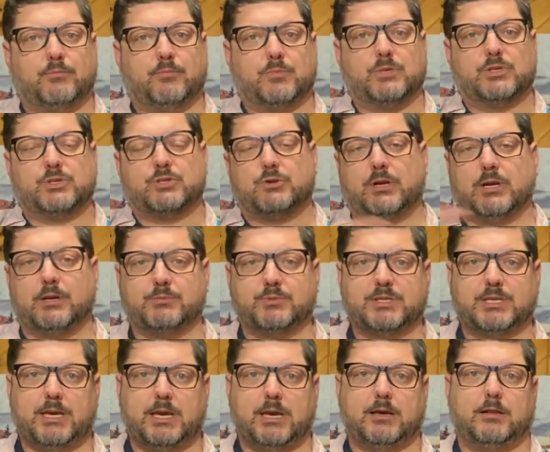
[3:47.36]
the straight up
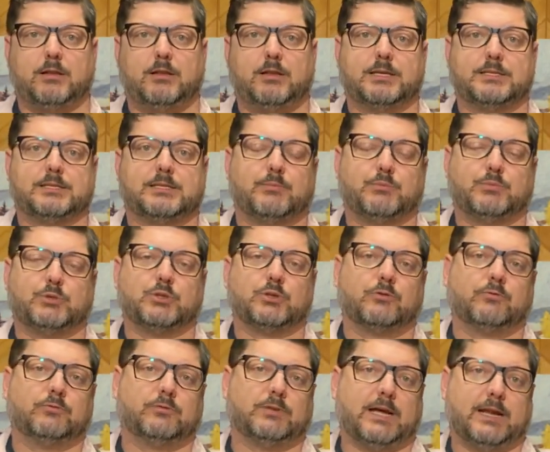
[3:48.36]
scale, except you're
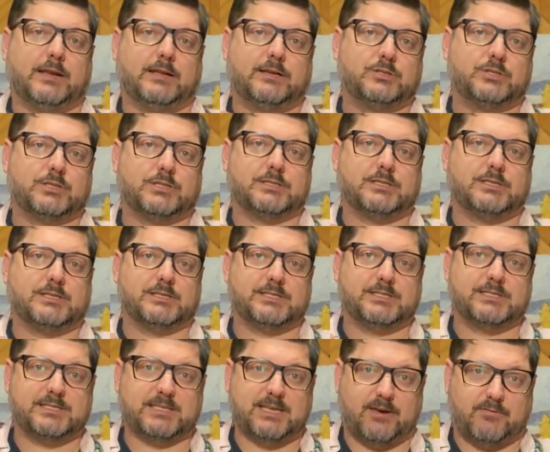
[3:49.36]
flatting just the
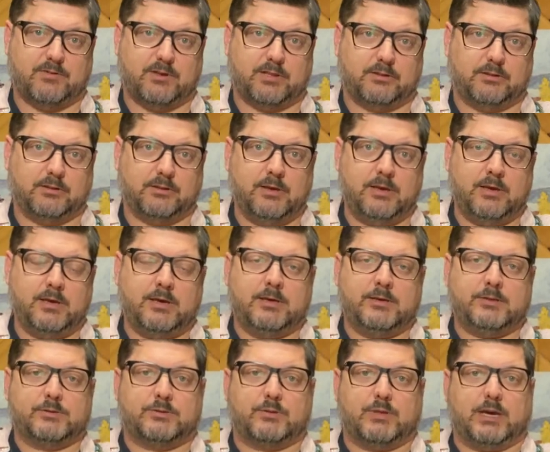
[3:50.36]
7th.
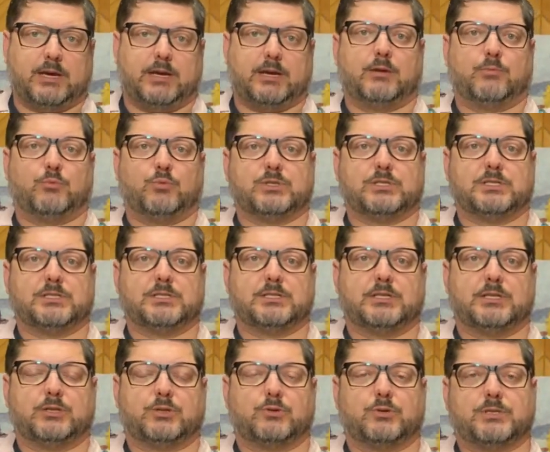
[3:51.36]
So that kind of presents an
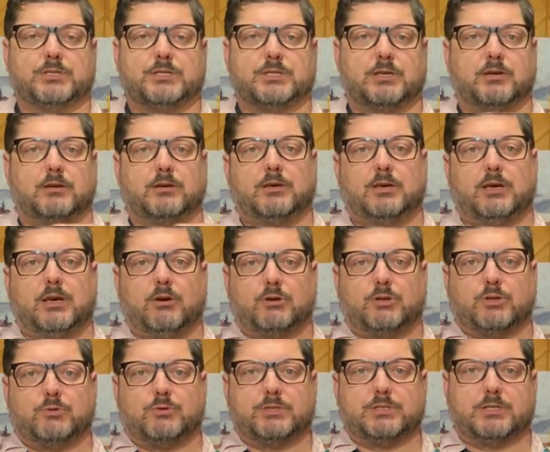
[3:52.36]
interesting
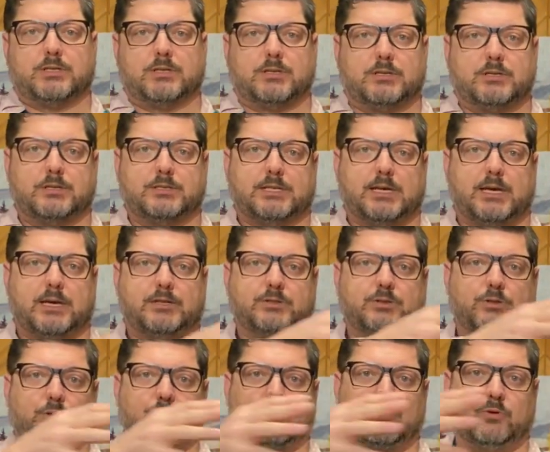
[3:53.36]
characteristic, because as
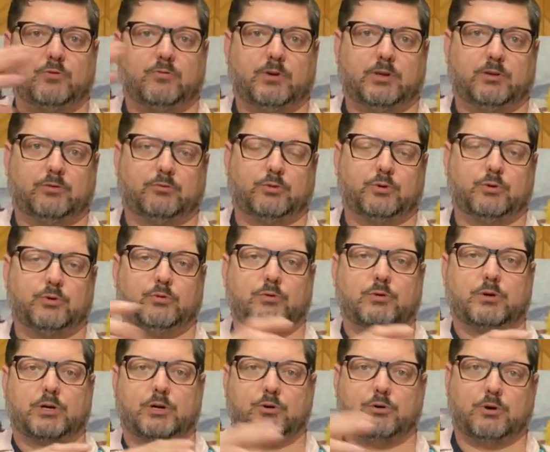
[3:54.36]
you're moving through
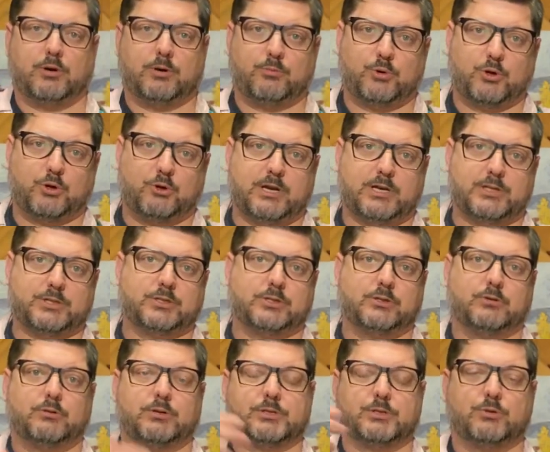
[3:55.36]
a chord progression,
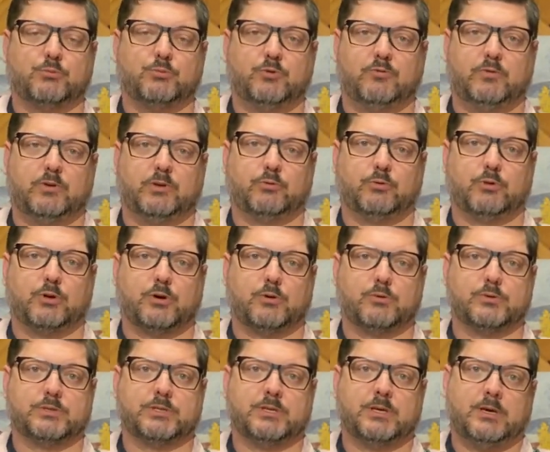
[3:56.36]
or as you're moving through
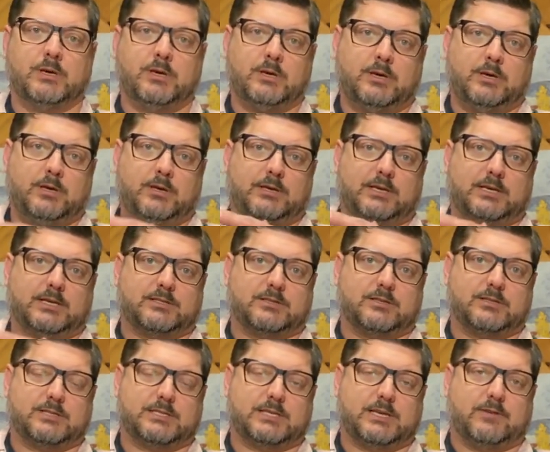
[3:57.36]
notes, you get to
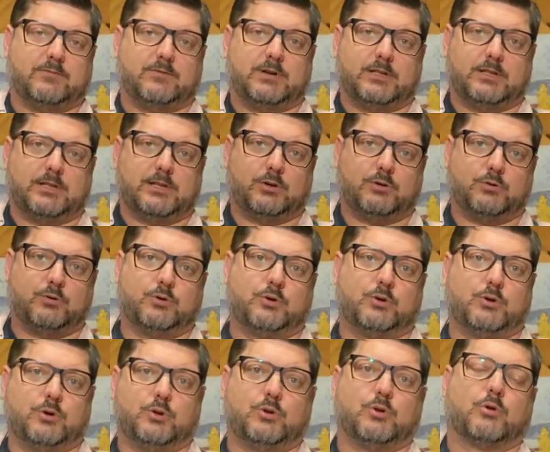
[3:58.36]
the 7 and then you
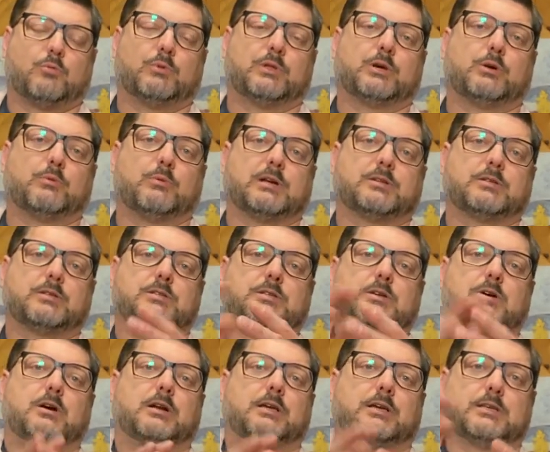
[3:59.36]
normally go back to the
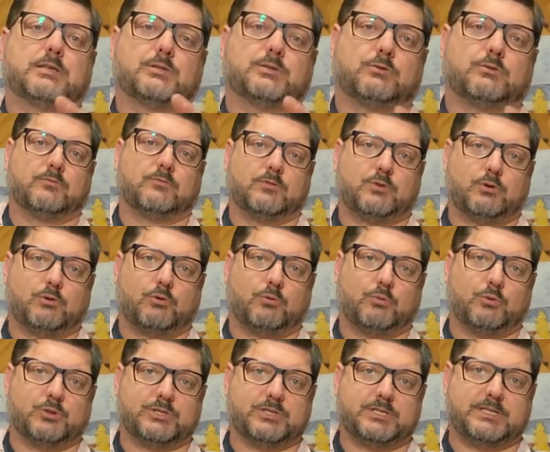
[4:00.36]
tonic. It's a
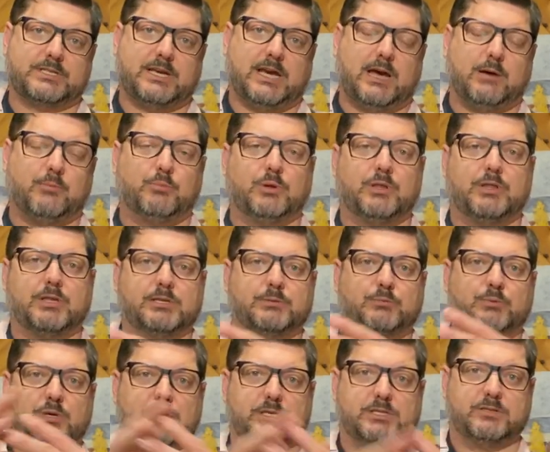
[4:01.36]
normal step, but this,
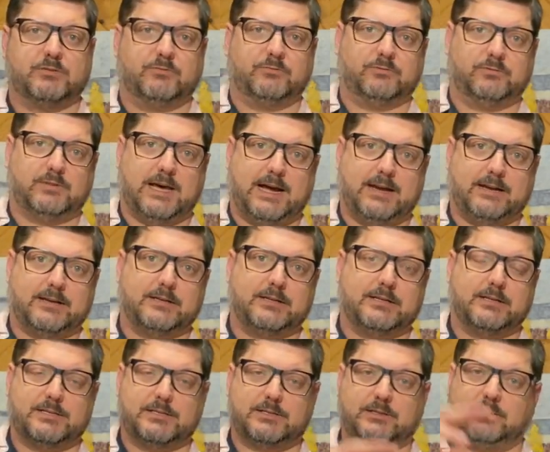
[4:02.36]
because you flatted
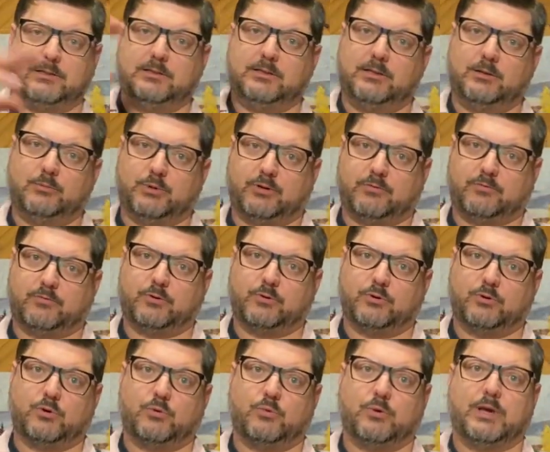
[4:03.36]
it, it's a little bit
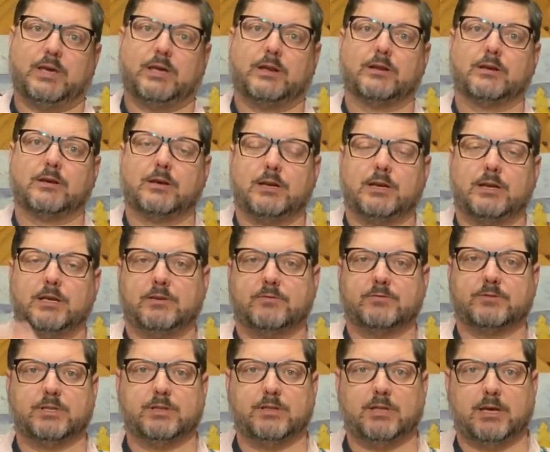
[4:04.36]
further away, and it kind of
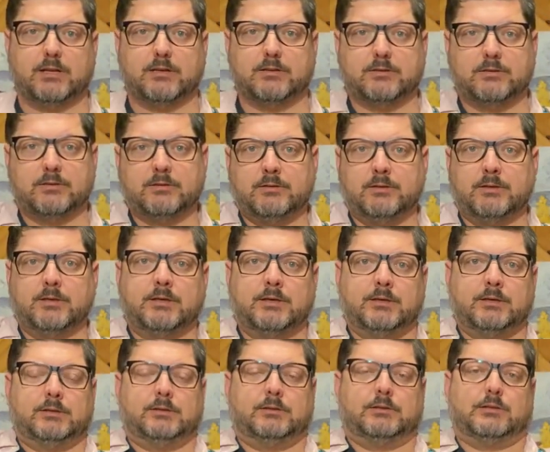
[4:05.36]
gives it that
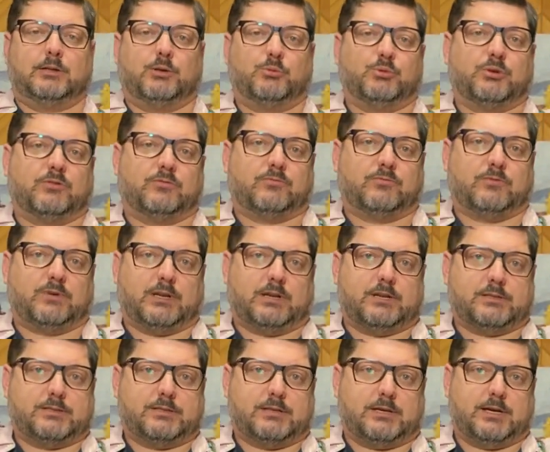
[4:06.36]
little bit of
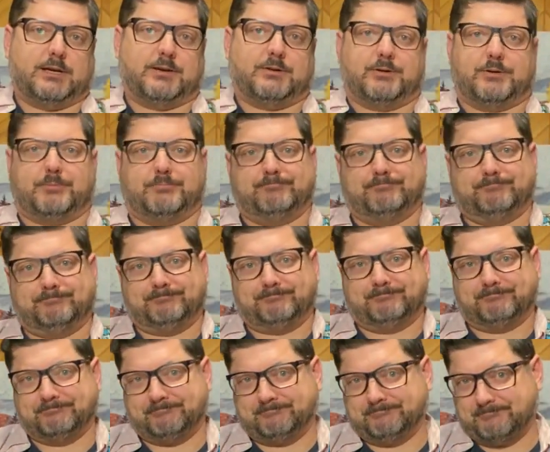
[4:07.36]
funness. I don't know
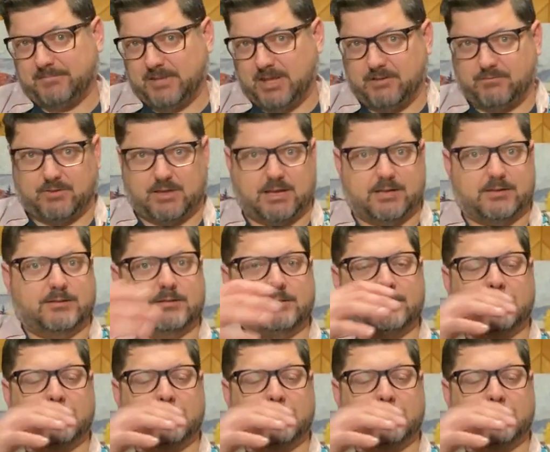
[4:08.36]
if that